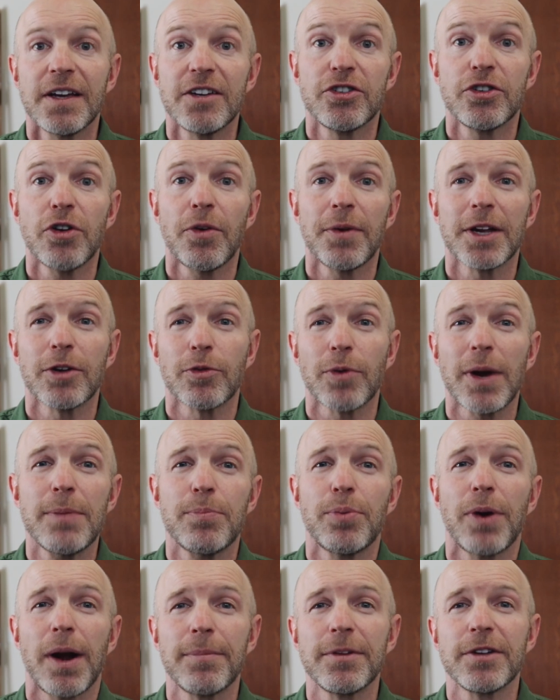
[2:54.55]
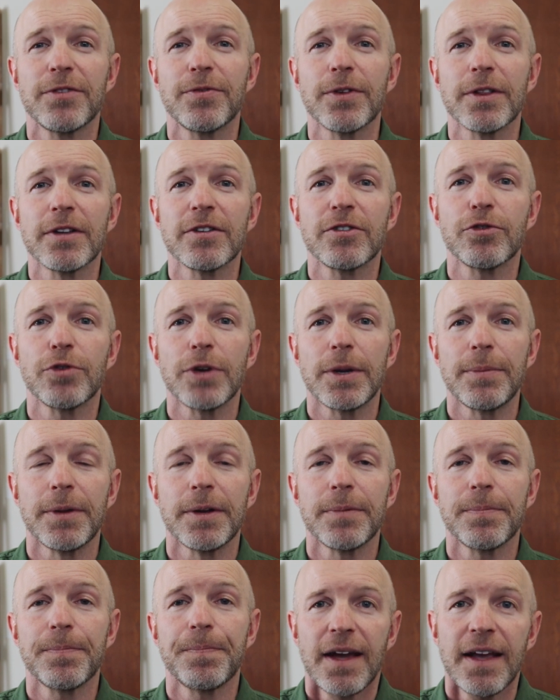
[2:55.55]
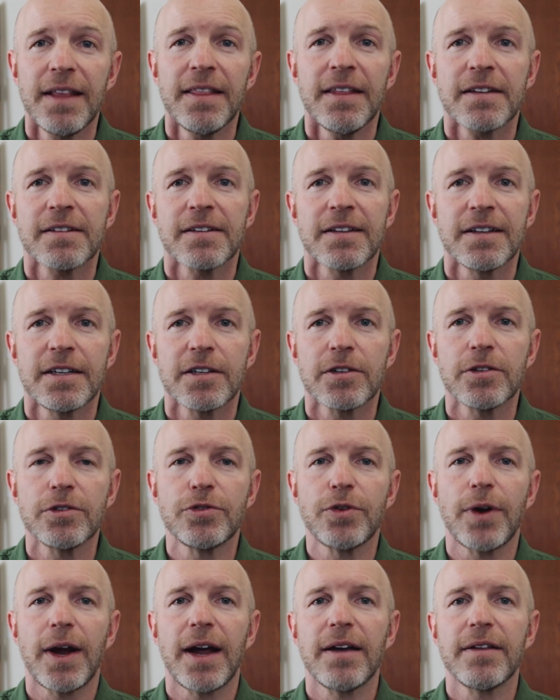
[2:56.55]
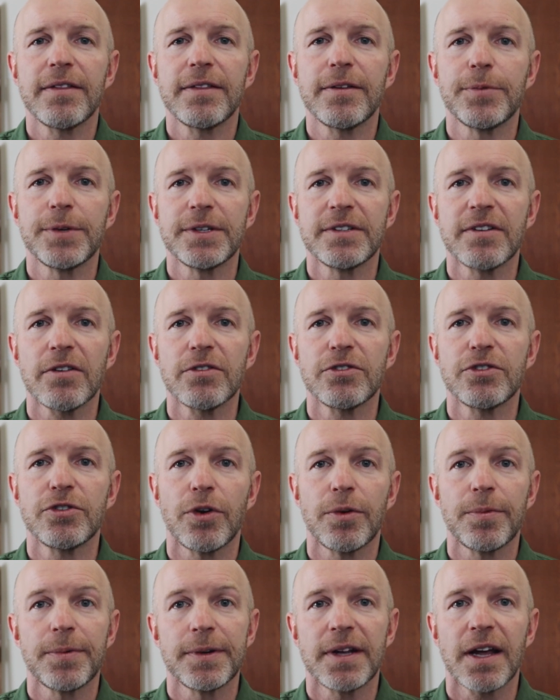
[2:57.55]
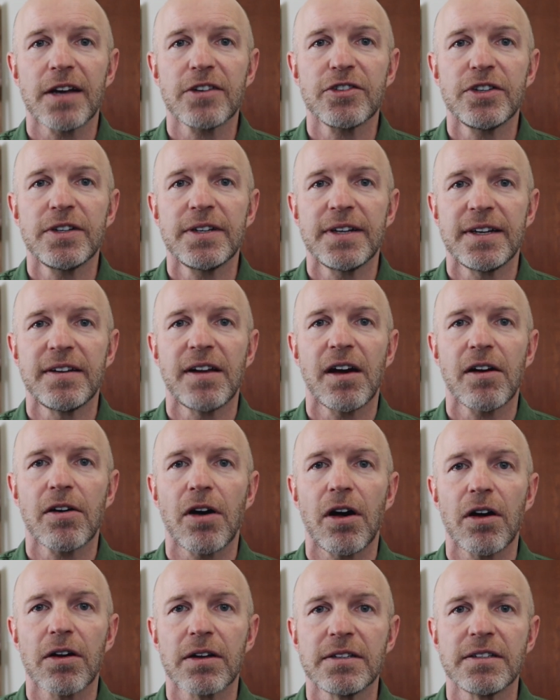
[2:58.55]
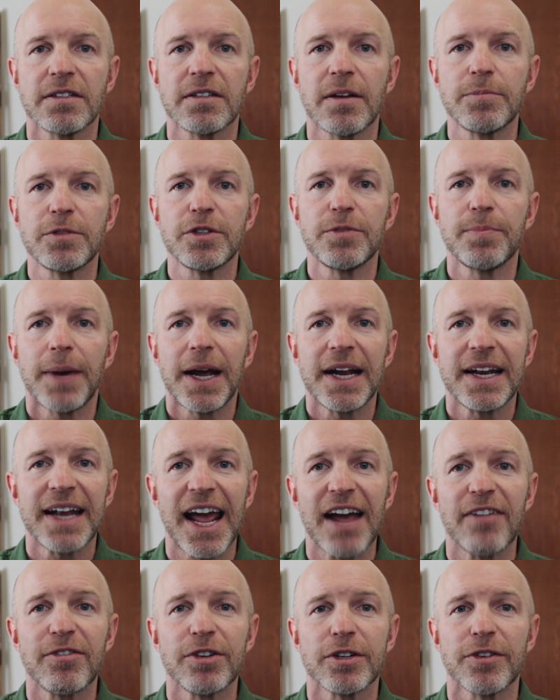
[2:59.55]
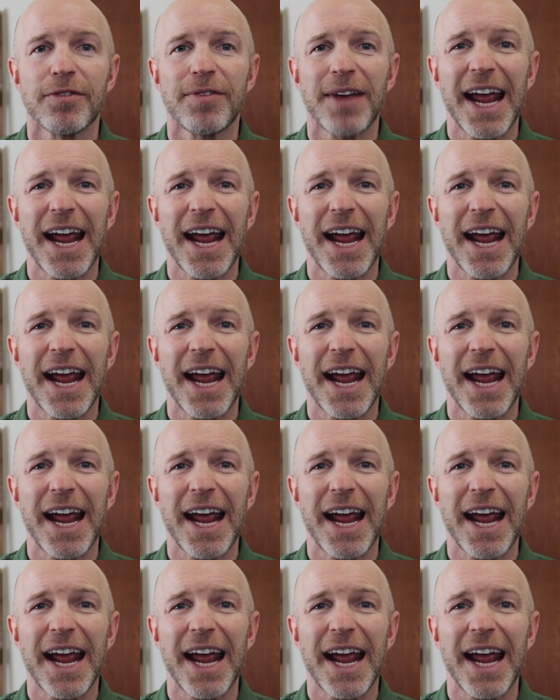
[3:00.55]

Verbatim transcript: is showing great promise for this treatment. In this clinical trial, the results show a reduction in alcohol consumption by an average of